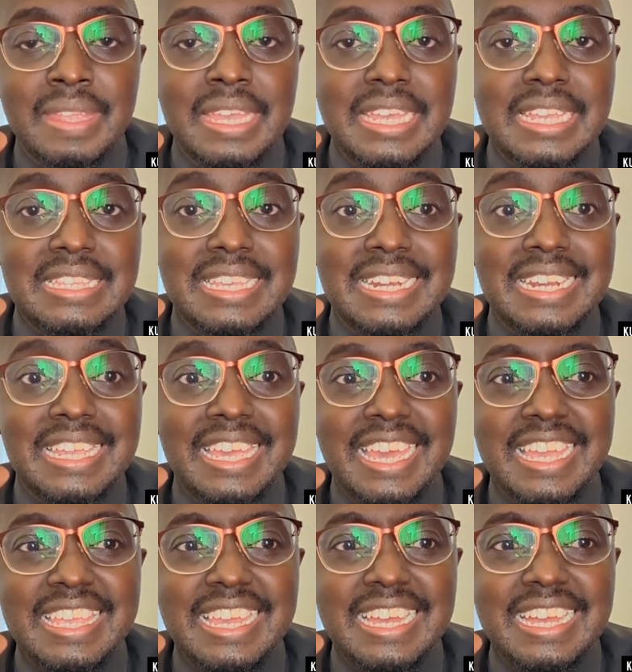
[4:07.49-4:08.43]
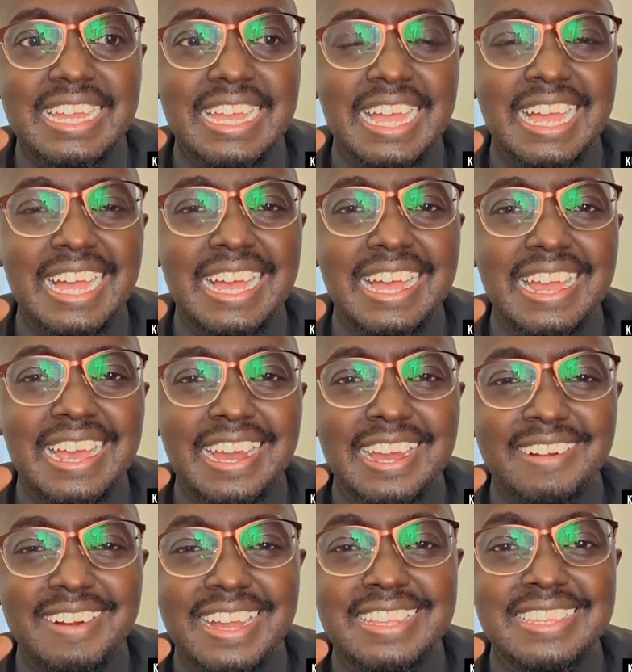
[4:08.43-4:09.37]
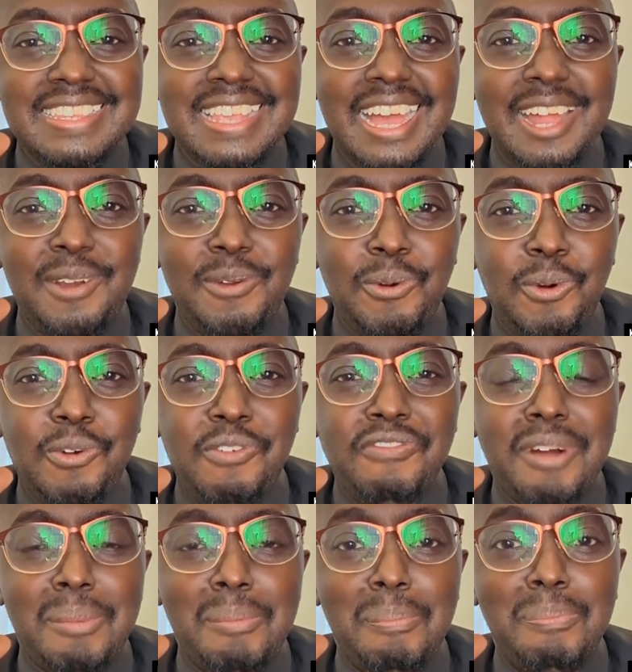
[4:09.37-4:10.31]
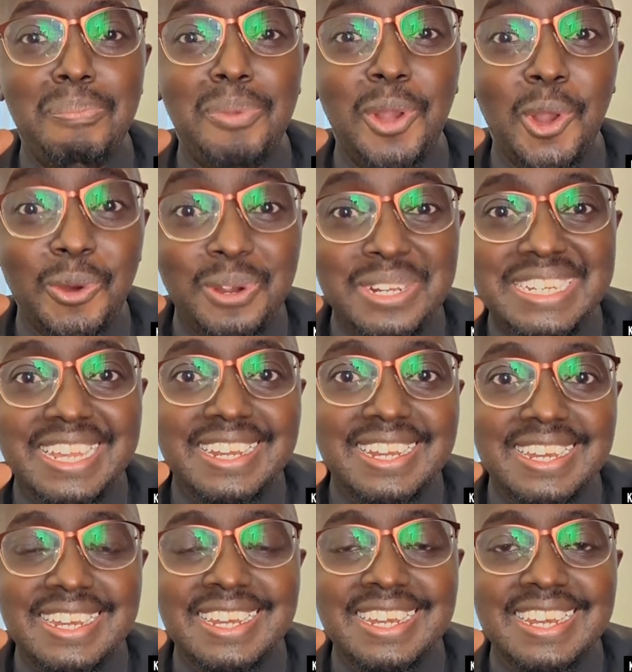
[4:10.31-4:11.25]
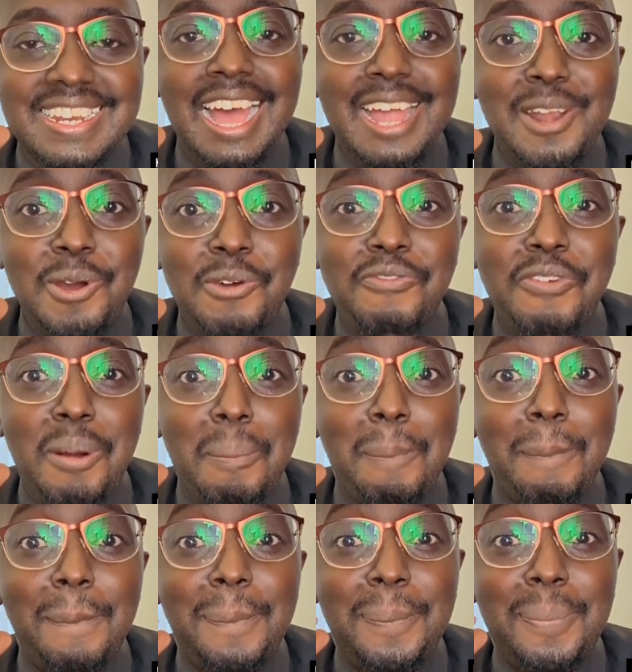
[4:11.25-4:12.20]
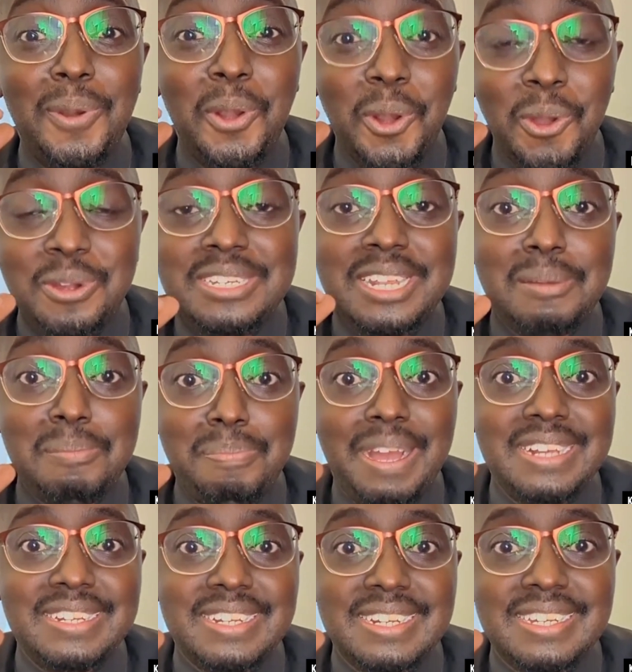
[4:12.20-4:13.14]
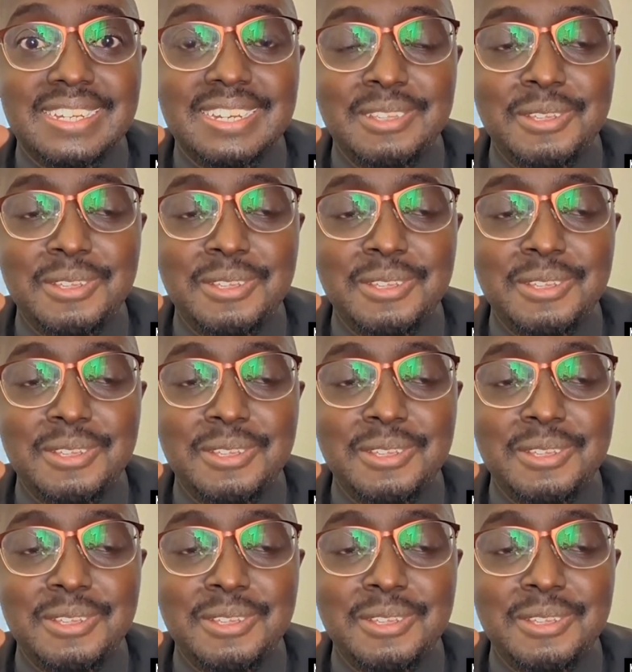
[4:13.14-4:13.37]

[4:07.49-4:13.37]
is that Kenya runs an over bloated budget,